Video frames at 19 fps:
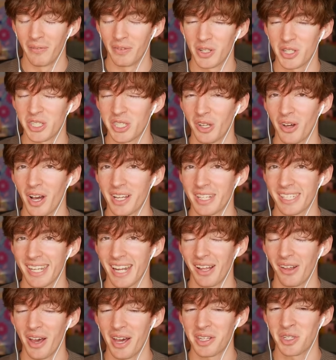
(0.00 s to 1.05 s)
If they're still on
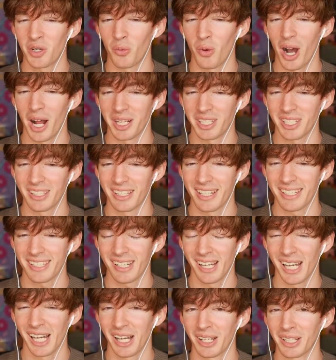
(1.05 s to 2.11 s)
sale as you're watching this,
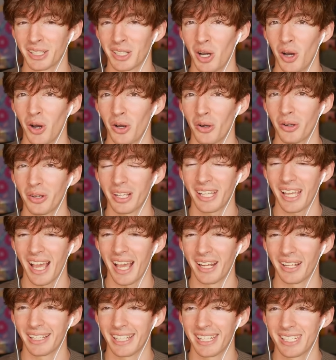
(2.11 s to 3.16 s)
uh, go
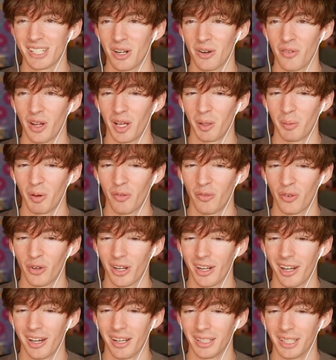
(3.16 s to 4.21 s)
get because they're available
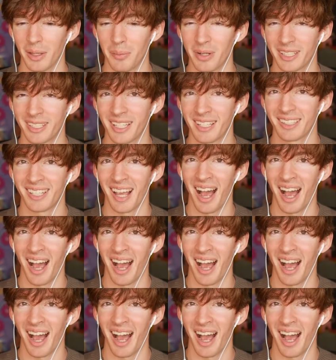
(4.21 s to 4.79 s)
for a limited